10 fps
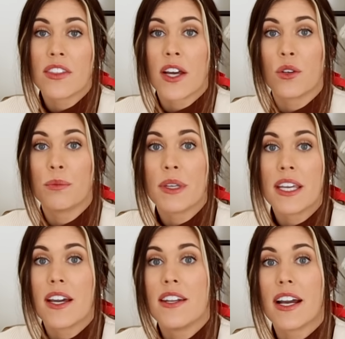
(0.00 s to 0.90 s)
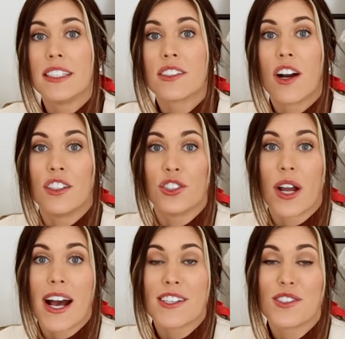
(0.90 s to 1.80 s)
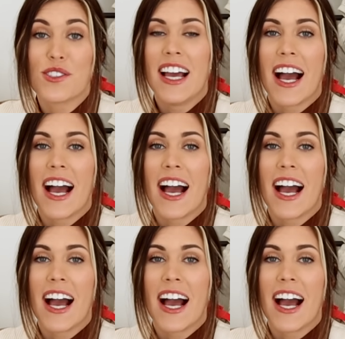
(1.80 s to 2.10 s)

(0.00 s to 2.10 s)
that'll be a nice contrast.